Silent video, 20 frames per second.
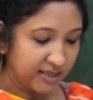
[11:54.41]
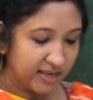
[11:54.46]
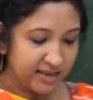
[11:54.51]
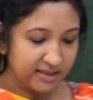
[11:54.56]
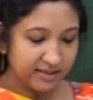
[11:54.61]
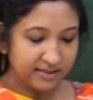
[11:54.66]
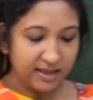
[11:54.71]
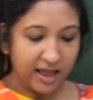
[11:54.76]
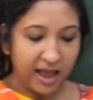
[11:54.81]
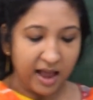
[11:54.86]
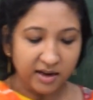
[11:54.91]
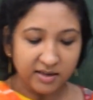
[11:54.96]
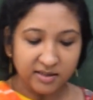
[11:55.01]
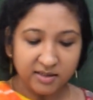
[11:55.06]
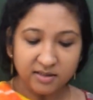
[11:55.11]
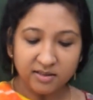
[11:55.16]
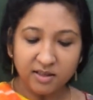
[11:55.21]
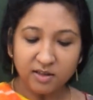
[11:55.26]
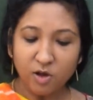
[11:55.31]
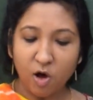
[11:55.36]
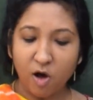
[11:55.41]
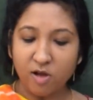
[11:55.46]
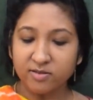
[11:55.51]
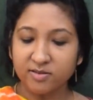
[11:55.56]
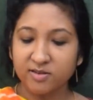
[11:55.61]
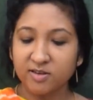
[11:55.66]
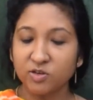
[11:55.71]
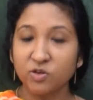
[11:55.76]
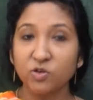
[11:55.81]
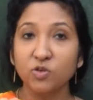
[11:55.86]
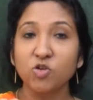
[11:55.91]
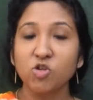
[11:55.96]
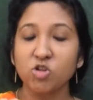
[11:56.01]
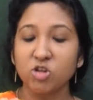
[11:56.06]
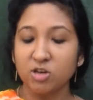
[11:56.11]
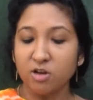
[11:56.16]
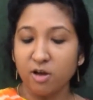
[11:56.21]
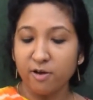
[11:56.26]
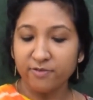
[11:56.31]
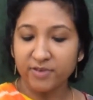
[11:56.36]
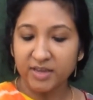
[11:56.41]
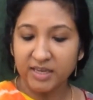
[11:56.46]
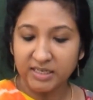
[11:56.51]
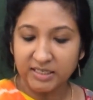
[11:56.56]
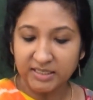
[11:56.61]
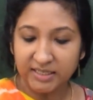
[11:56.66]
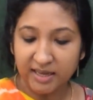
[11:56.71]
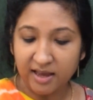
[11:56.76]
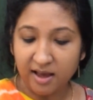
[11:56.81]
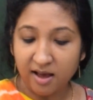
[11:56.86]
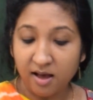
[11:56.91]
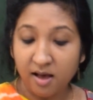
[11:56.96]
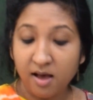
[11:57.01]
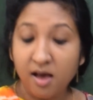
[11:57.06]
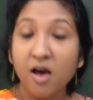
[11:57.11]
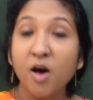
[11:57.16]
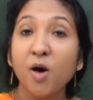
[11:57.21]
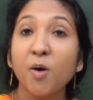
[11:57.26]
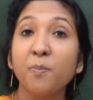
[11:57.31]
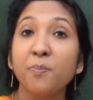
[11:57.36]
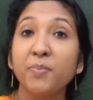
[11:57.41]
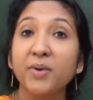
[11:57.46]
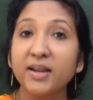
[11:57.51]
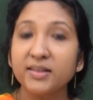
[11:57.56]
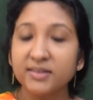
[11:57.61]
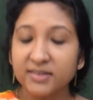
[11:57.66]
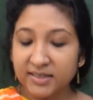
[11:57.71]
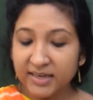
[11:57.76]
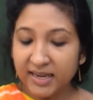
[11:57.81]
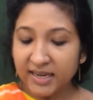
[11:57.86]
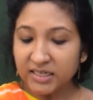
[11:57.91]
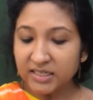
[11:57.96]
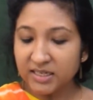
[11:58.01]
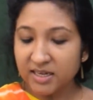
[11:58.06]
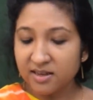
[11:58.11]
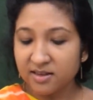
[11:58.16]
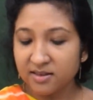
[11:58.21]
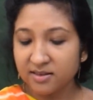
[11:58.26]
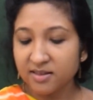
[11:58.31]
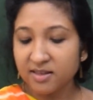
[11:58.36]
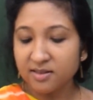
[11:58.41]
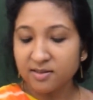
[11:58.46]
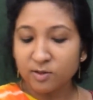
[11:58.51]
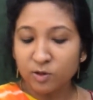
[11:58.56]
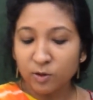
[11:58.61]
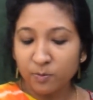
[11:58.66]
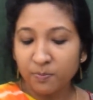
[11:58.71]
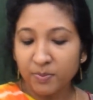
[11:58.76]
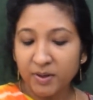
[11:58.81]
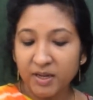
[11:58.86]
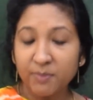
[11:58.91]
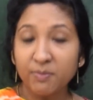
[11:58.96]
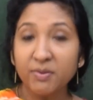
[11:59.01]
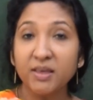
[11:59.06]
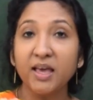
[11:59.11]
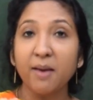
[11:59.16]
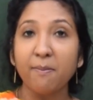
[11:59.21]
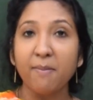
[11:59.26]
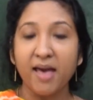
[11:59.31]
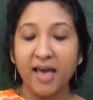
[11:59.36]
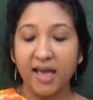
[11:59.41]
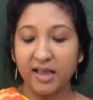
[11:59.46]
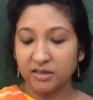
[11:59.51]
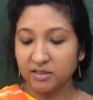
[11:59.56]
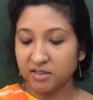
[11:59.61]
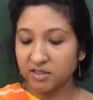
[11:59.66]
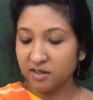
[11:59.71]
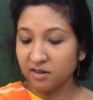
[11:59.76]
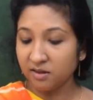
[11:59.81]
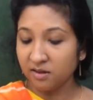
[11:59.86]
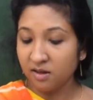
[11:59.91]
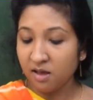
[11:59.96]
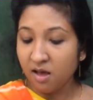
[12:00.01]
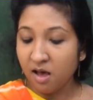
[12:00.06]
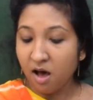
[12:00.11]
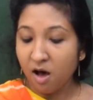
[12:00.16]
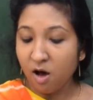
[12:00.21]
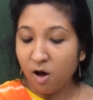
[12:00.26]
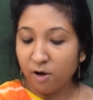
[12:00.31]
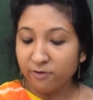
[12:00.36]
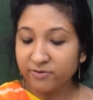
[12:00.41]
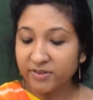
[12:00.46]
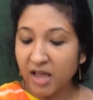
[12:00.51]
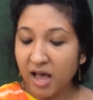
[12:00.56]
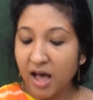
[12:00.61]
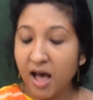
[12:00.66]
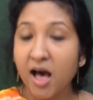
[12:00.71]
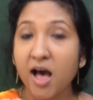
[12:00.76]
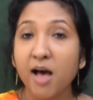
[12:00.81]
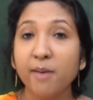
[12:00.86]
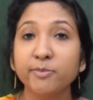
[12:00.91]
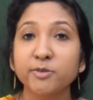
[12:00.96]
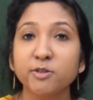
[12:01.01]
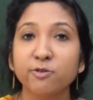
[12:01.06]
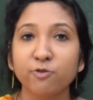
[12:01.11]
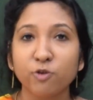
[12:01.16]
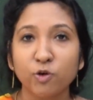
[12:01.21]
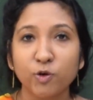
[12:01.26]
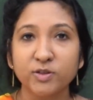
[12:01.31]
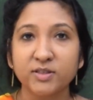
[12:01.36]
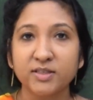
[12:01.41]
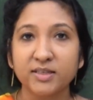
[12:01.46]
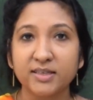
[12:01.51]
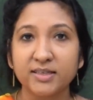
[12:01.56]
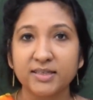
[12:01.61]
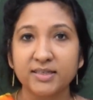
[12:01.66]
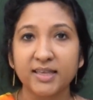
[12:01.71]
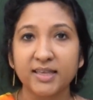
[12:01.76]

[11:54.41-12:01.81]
Yes. Under the Constitution of India, President is the supreme commander of the armed forces.